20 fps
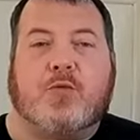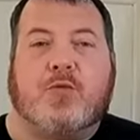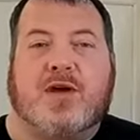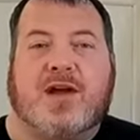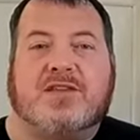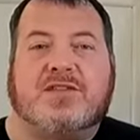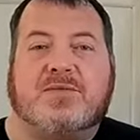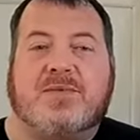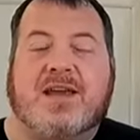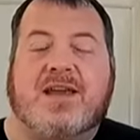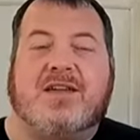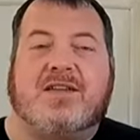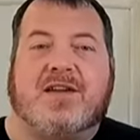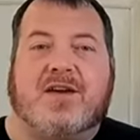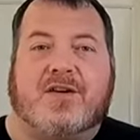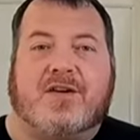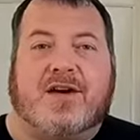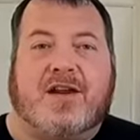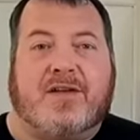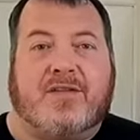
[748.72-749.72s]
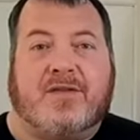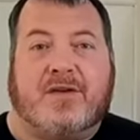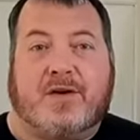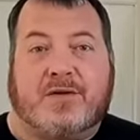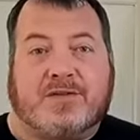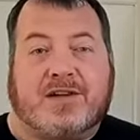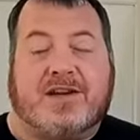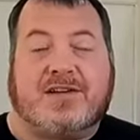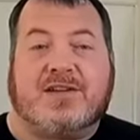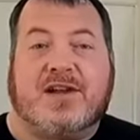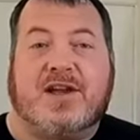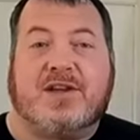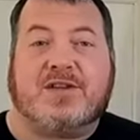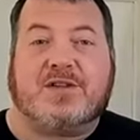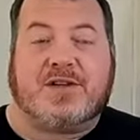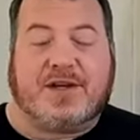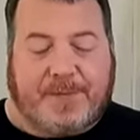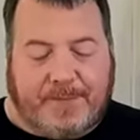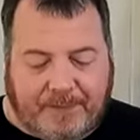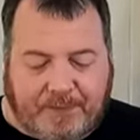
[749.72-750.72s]
We got some heat in there today, folks. I can
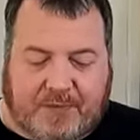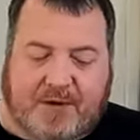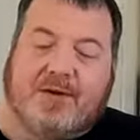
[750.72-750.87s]
taste it.